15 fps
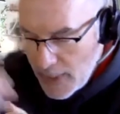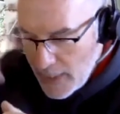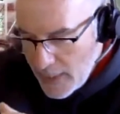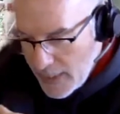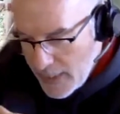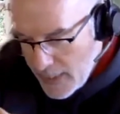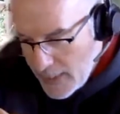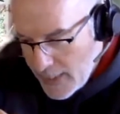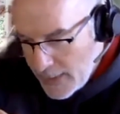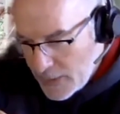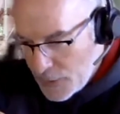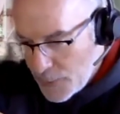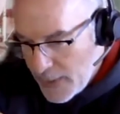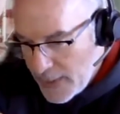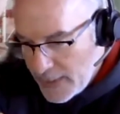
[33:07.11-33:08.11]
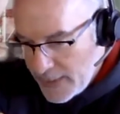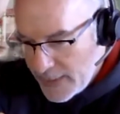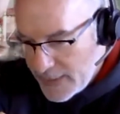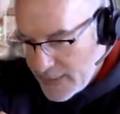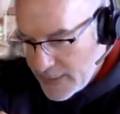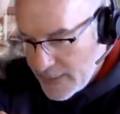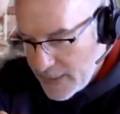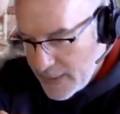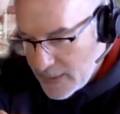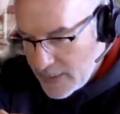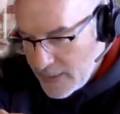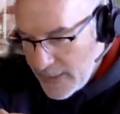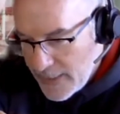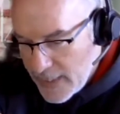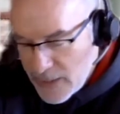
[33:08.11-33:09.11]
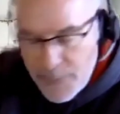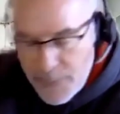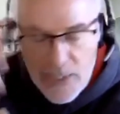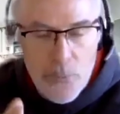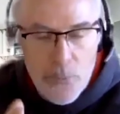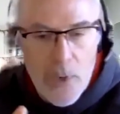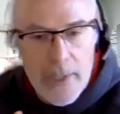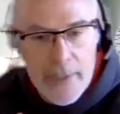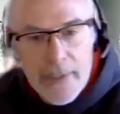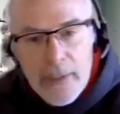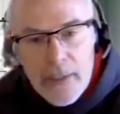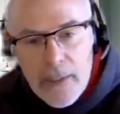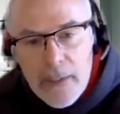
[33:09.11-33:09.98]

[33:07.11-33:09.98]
2016 SP1,